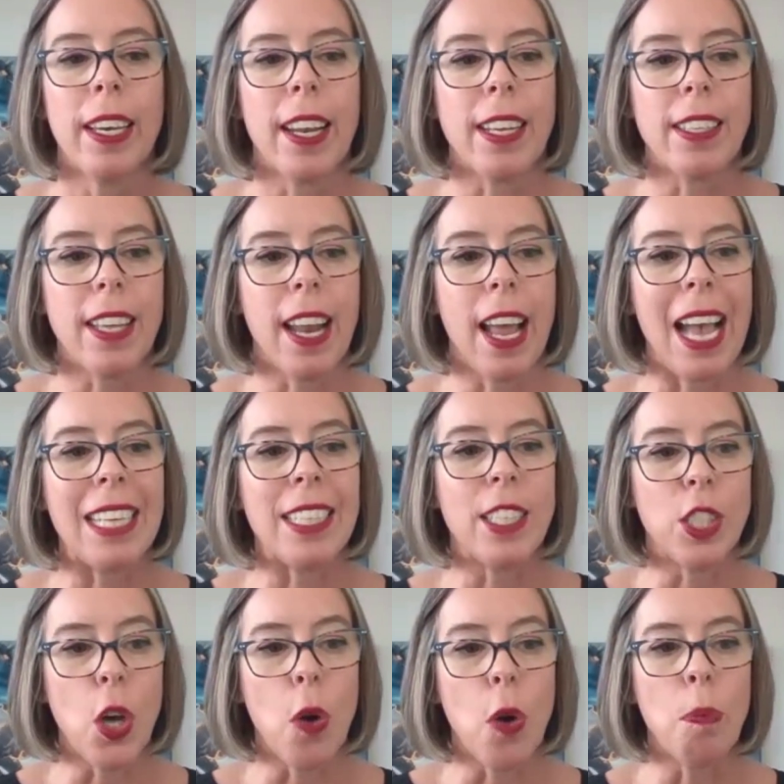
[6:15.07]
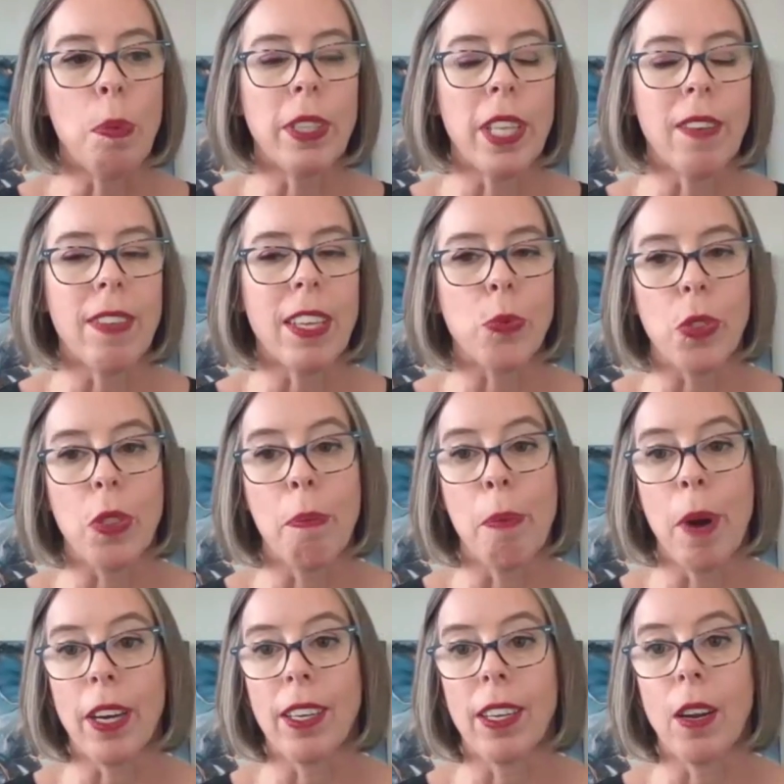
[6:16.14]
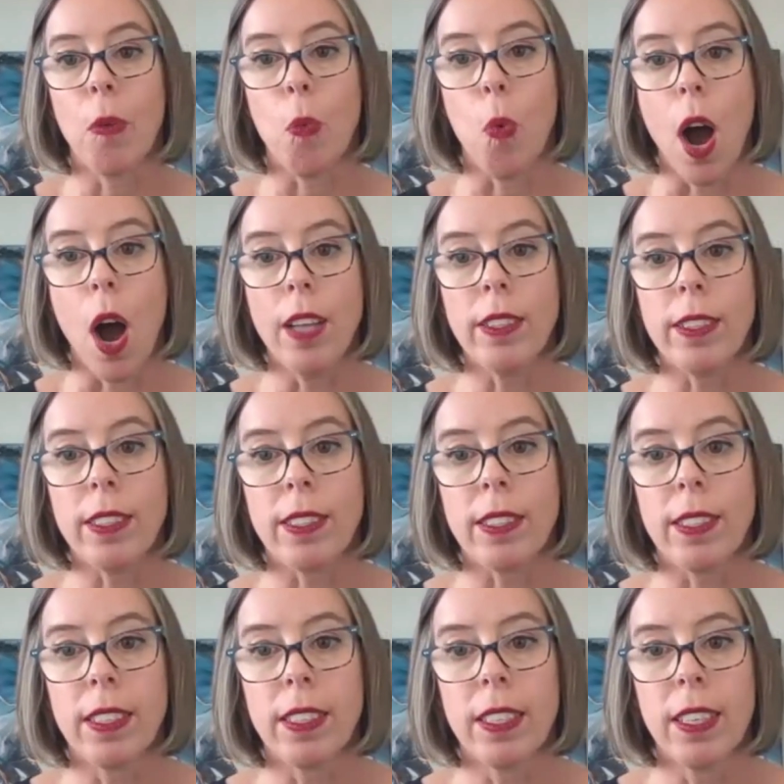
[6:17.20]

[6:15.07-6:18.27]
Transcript: And I said, I don't believe that's what the market wants.